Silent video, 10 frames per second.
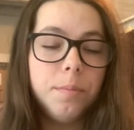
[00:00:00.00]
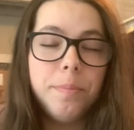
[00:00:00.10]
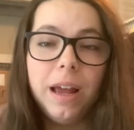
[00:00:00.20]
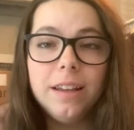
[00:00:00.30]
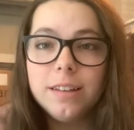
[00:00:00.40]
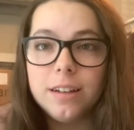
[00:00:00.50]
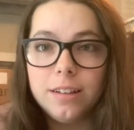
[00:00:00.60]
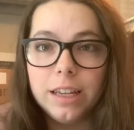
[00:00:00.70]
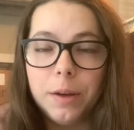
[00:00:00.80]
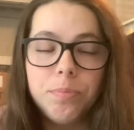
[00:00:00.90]

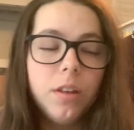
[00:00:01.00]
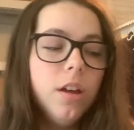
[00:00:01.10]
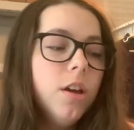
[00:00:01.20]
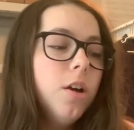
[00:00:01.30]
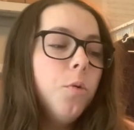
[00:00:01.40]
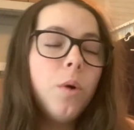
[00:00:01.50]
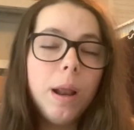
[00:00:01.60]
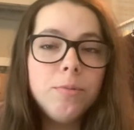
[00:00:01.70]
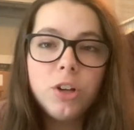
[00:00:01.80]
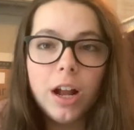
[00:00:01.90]
Basically, what
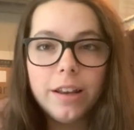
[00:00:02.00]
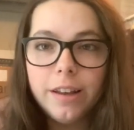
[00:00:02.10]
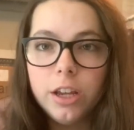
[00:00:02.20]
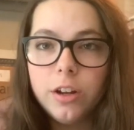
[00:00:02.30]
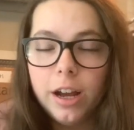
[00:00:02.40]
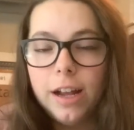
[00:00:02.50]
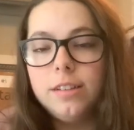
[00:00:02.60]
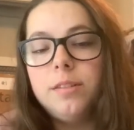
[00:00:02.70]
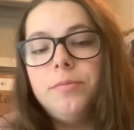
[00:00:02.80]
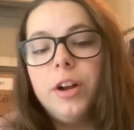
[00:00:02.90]
I'm trying to tell you
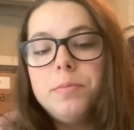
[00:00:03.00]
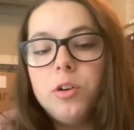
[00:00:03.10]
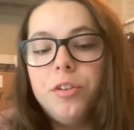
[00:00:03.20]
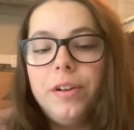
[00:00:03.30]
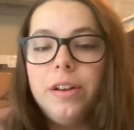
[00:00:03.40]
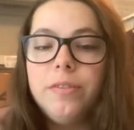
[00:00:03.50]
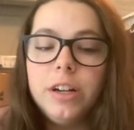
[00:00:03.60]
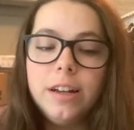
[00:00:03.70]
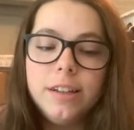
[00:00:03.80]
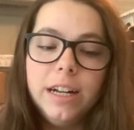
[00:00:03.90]
guys is I'm very motivated,
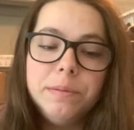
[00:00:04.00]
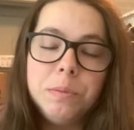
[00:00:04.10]
very excited.